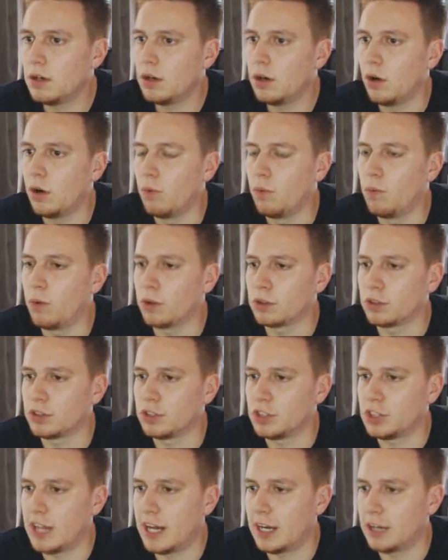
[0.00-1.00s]
Oh, what
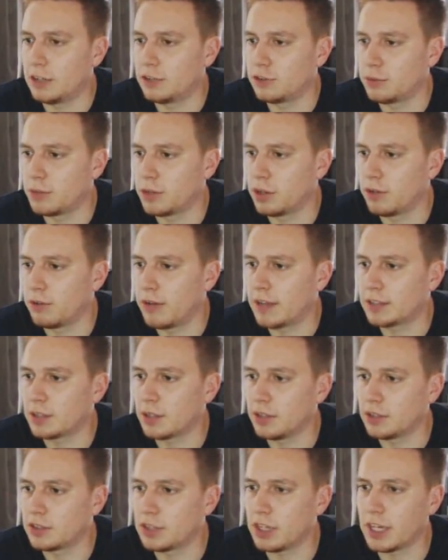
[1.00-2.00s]
a challenge from
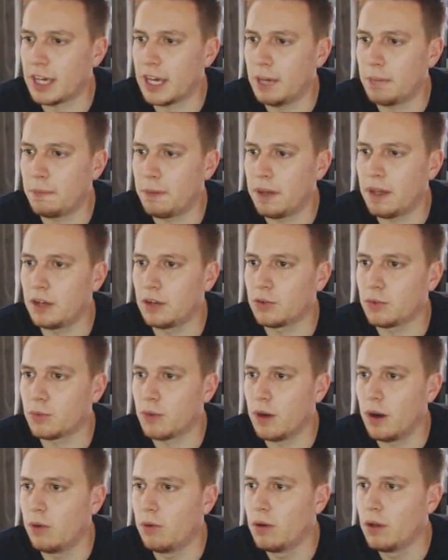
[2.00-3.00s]
Carrasco. He's going to keep it in as
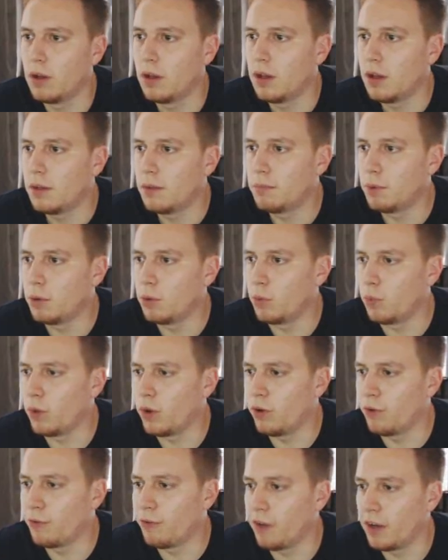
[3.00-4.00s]
well. Ball
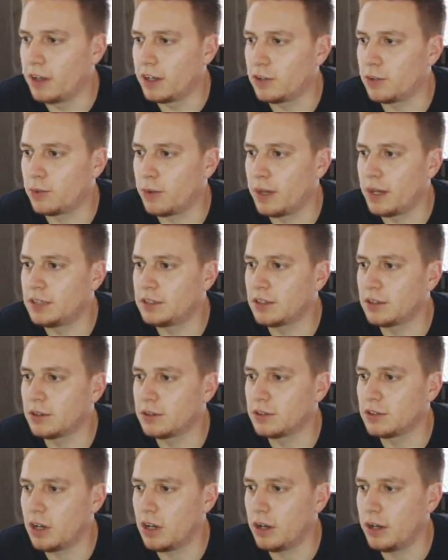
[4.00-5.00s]
will find its way to
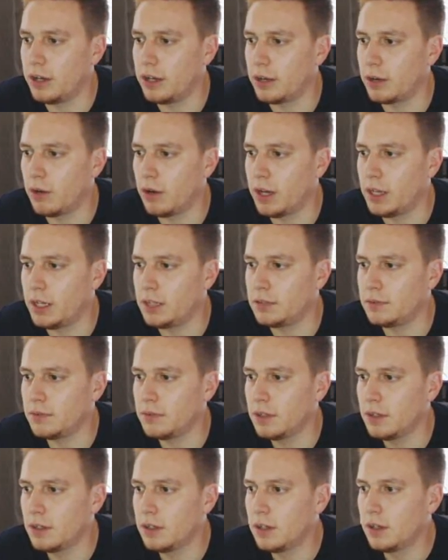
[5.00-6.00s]
Gonzalo Higuain.
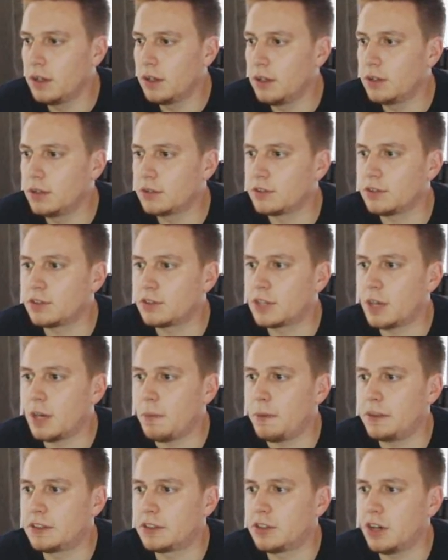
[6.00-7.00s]
Looks to
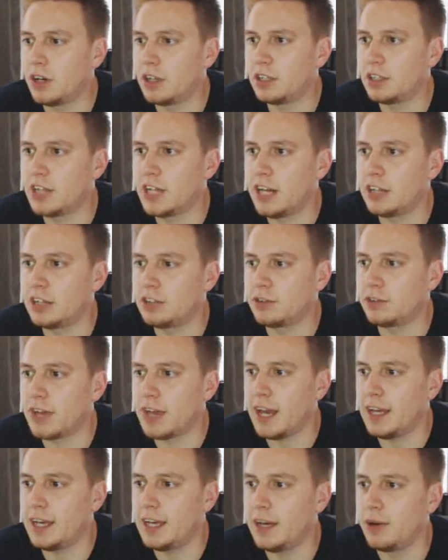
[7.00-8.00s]
skip inside the challenge of
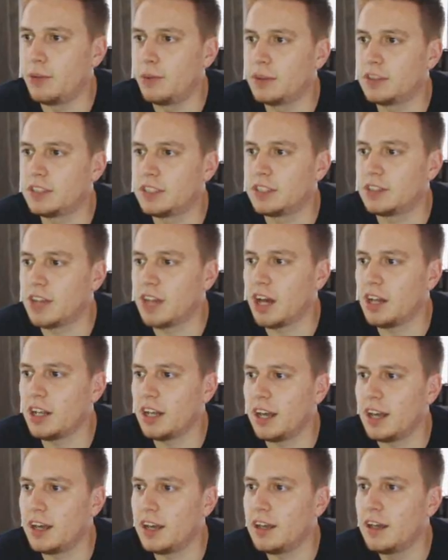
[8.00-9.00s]
Cahill, which he's
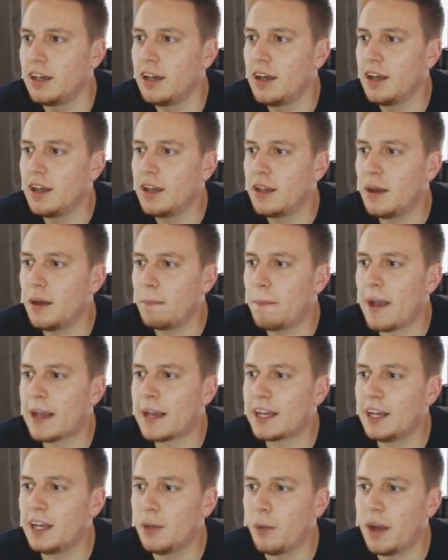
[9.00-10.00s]
done here. They're
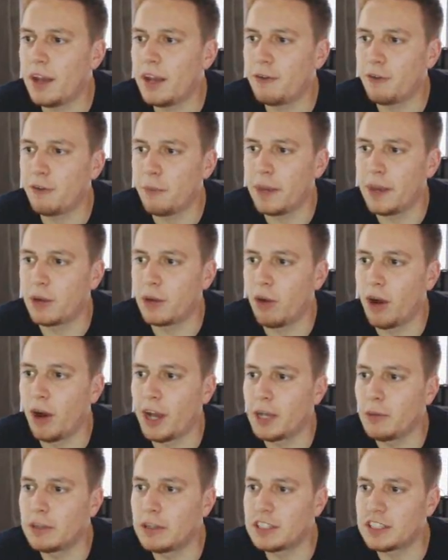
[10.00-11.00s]
backing away from
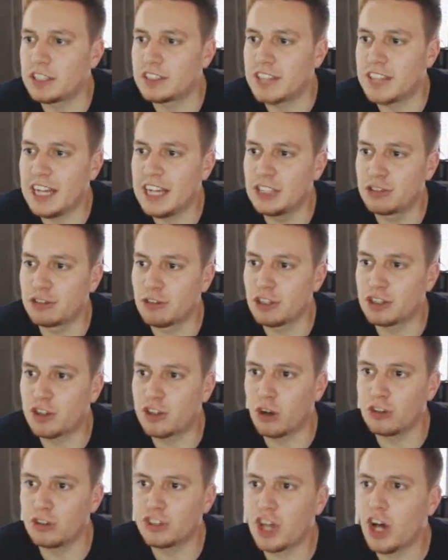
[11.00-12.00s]
Higuain, which is dangerous.
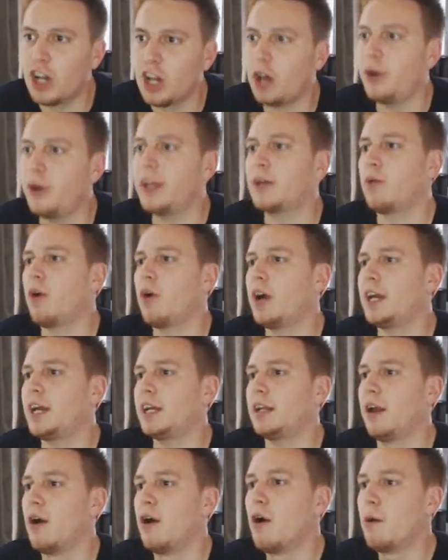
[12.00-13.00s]
Gonzalo
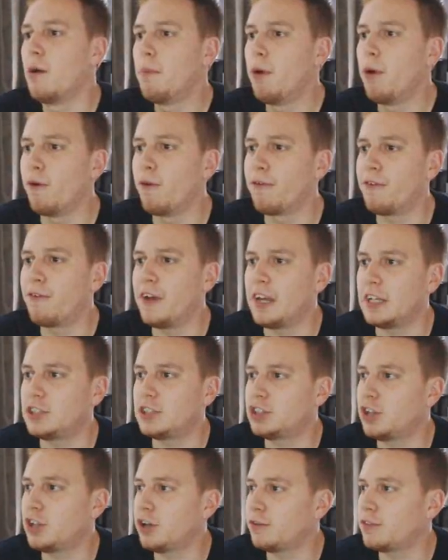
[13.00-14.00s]
Higuain. Poor finish.
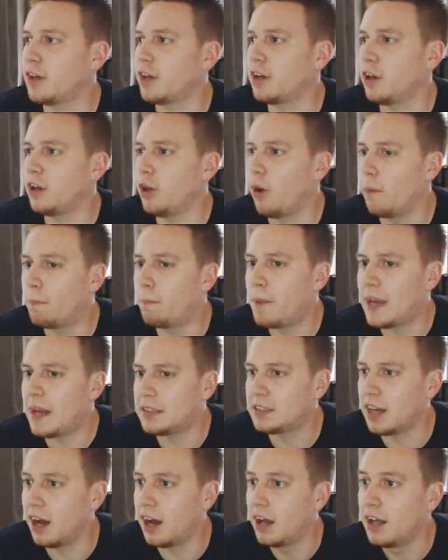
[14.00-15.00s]
Should have done a lot
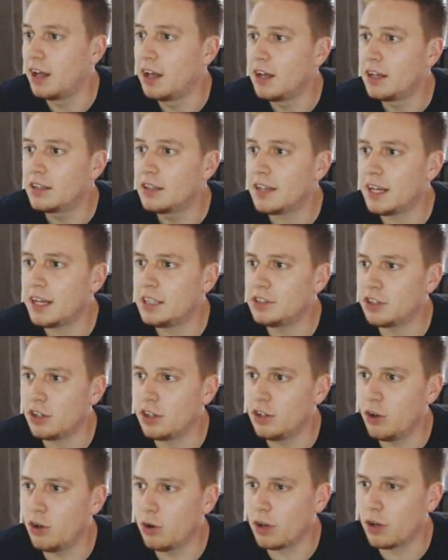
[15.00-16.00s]
better.
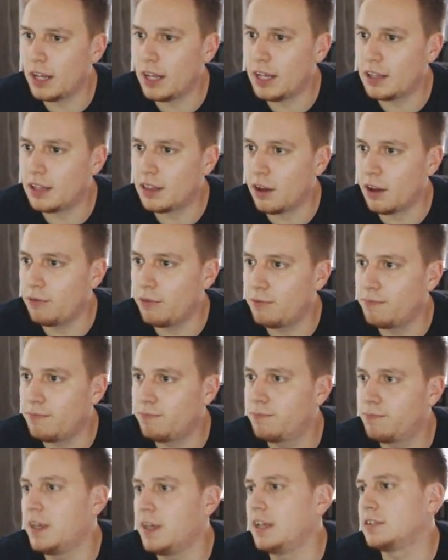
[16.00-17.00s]
Danger not cleared, though.
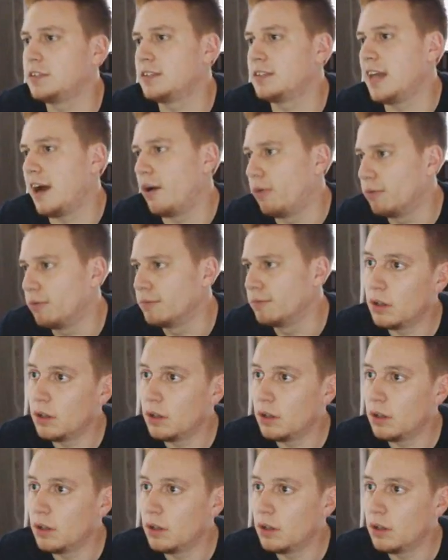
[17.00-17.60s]
Is now.